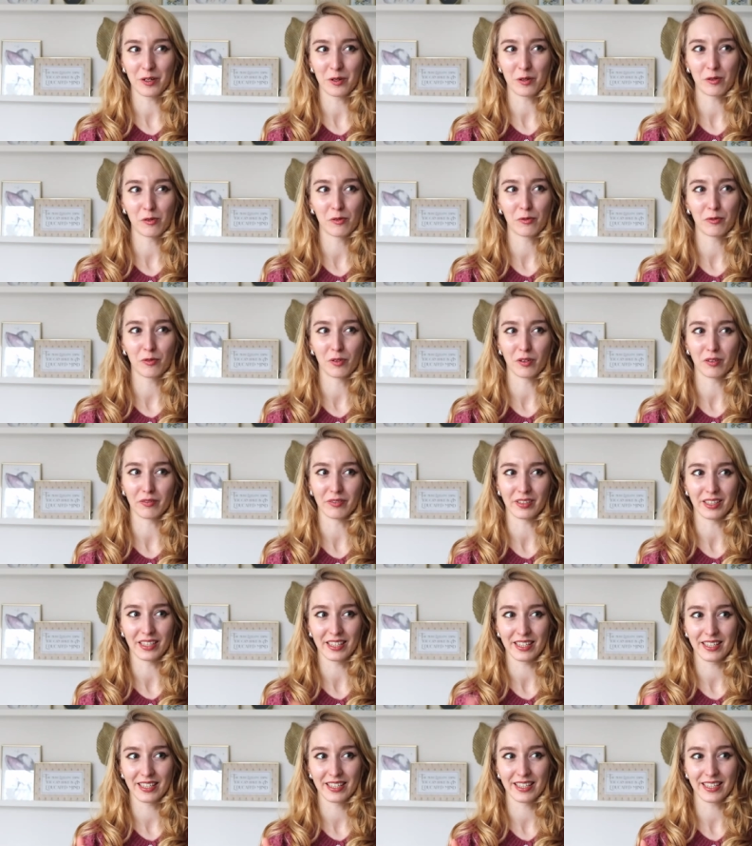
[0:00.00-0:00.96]
go for
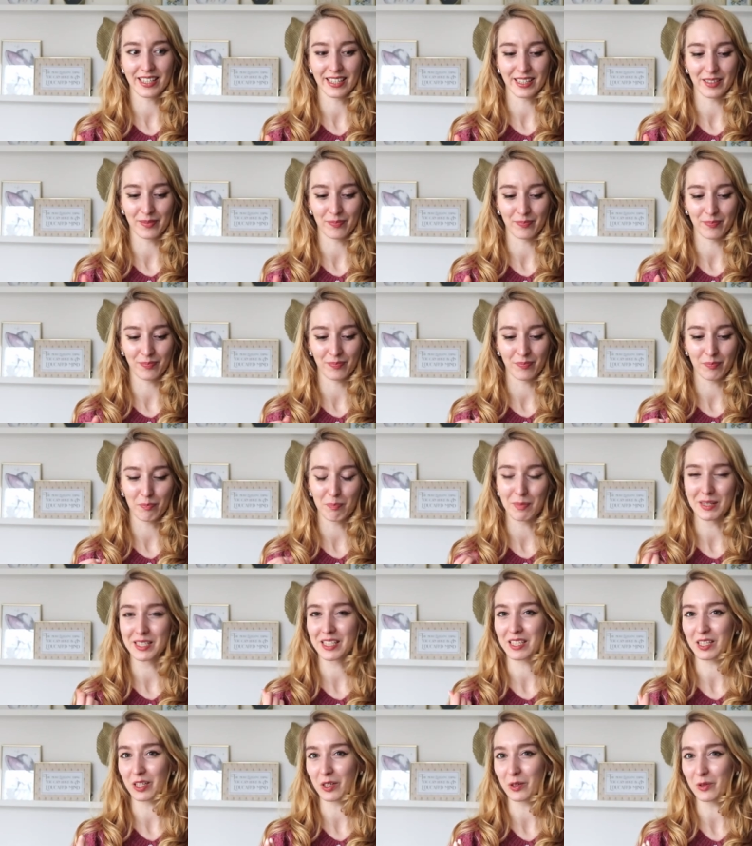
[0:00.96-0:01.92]
this um,
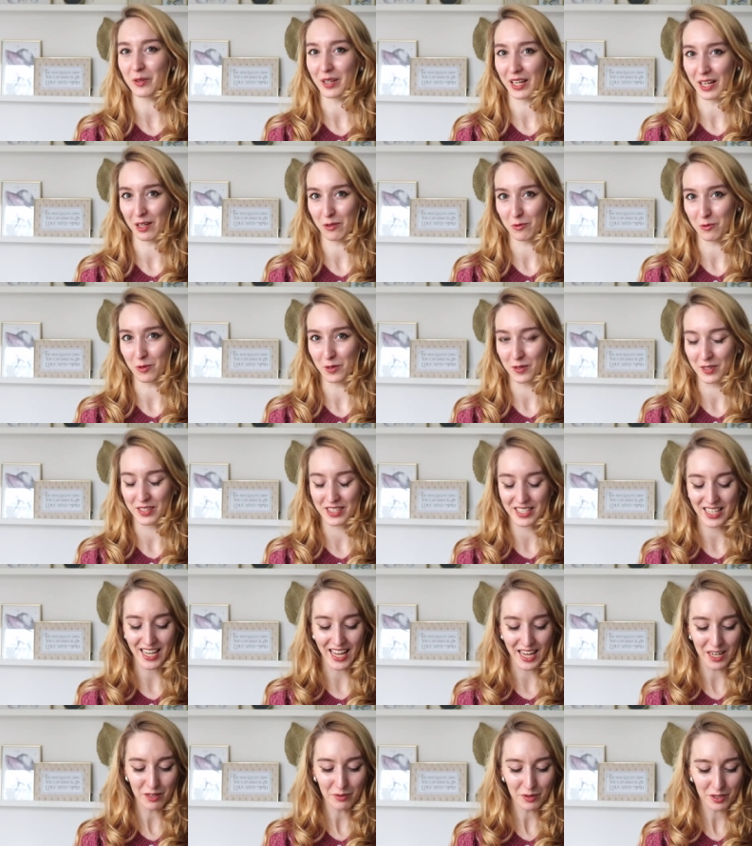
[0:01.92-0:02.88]
material ones.
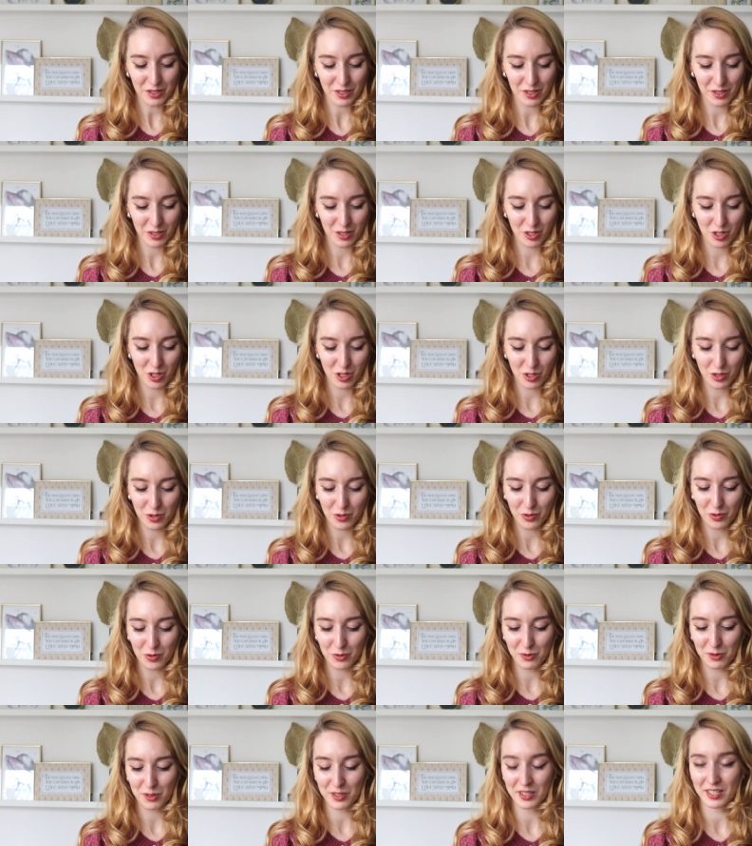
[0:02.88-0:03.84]
I would
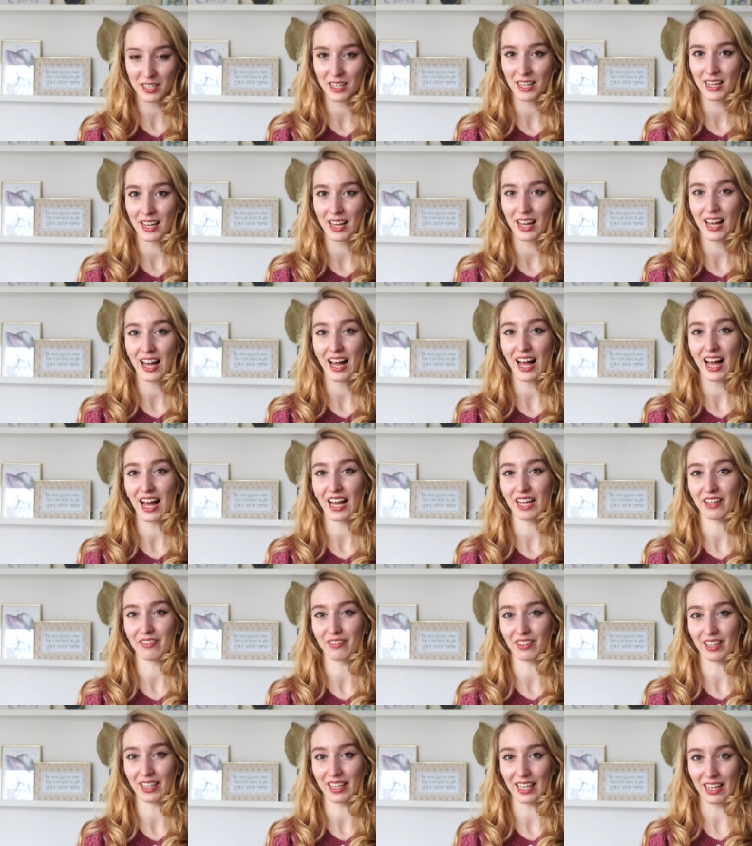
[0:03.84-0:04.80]
choose
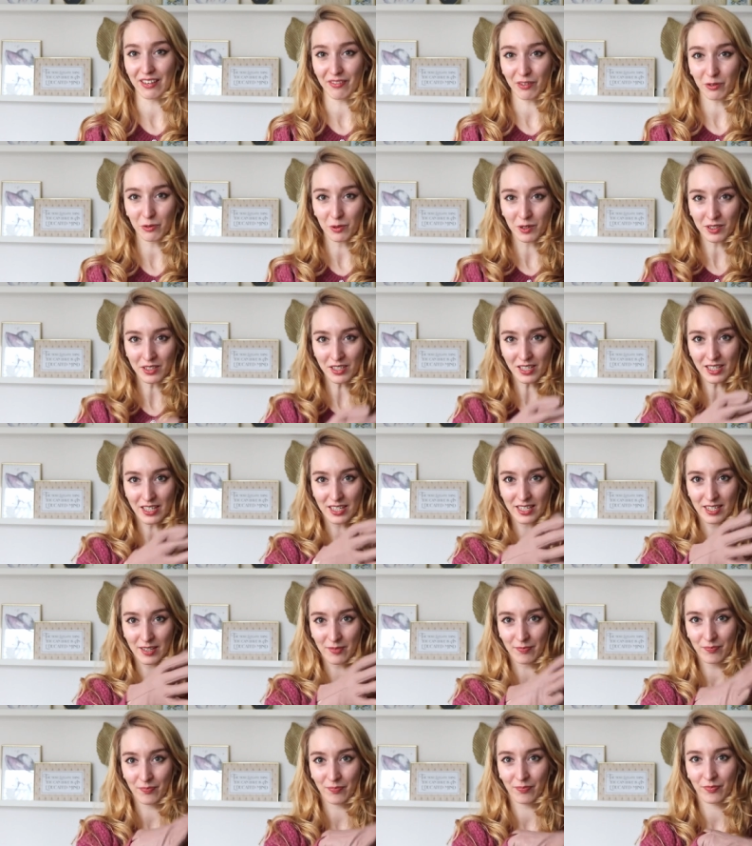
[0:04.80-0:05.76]
either leather
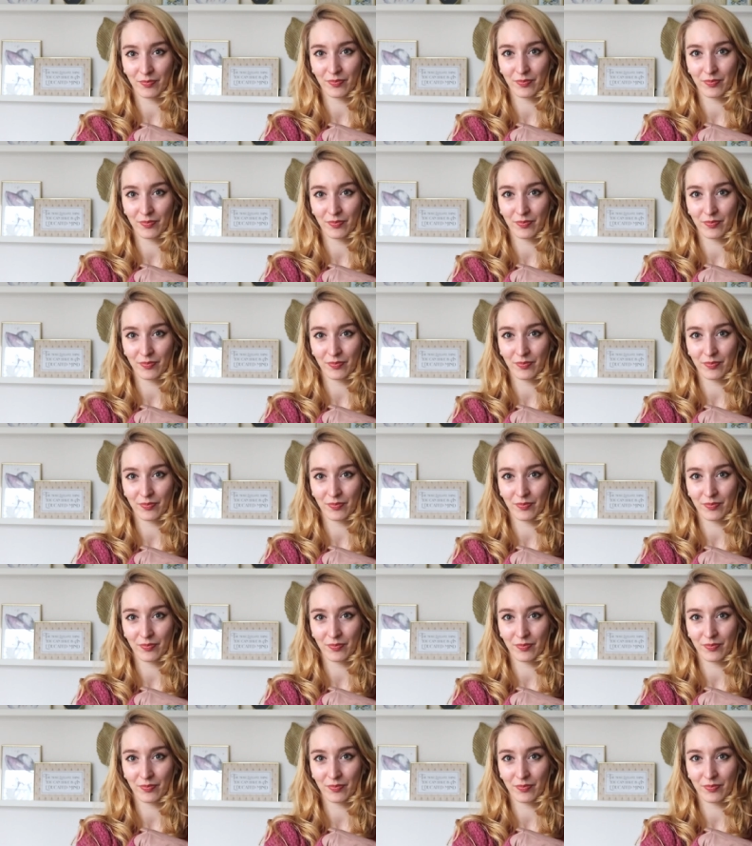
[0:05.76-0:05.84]
ones,